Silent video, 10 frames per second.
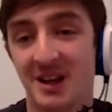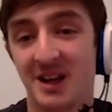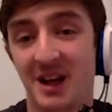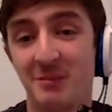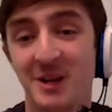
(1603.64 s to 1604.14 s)

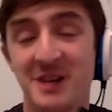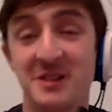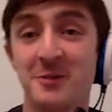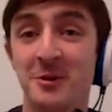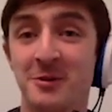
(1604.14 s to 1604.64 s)
I'm getting
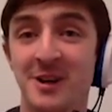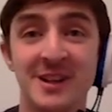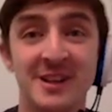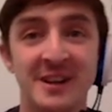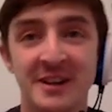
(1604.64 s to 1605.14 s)
this wrong quite a
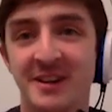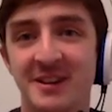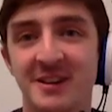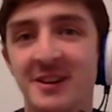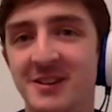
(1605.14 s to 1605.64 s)
lot, aren't I?
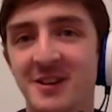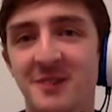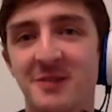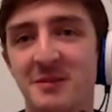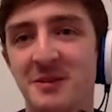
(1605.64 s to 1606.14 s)
Shows
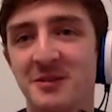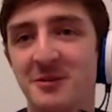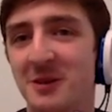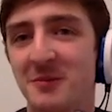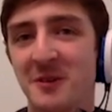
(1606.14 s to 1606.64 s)
why I've been
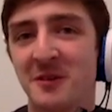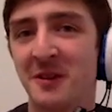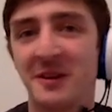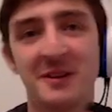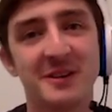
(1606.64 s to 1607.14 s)
struggling recently.